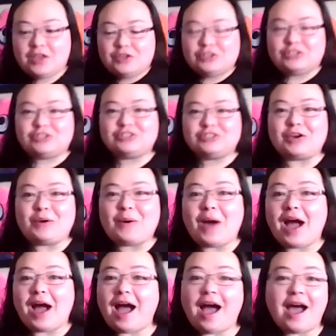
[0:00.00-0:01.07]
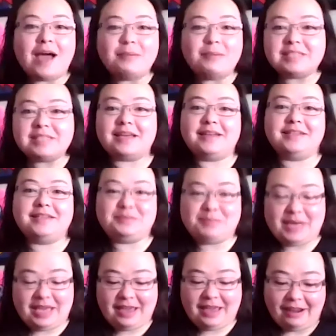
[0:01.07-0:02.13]
So I'm excited to
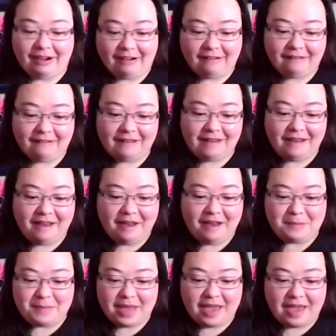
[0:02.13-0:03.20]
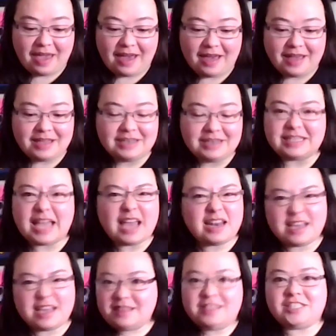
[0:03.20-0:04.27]
be here. And
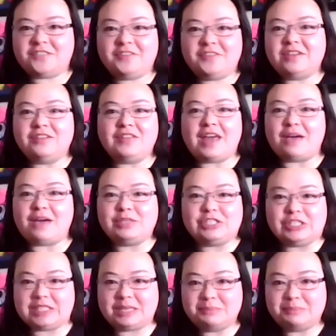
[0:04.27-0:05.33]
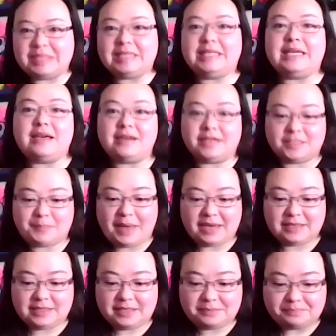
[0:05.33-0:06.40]
in this field, that was just completely
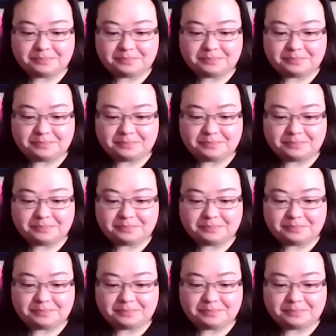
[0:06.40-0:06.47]
unexpected.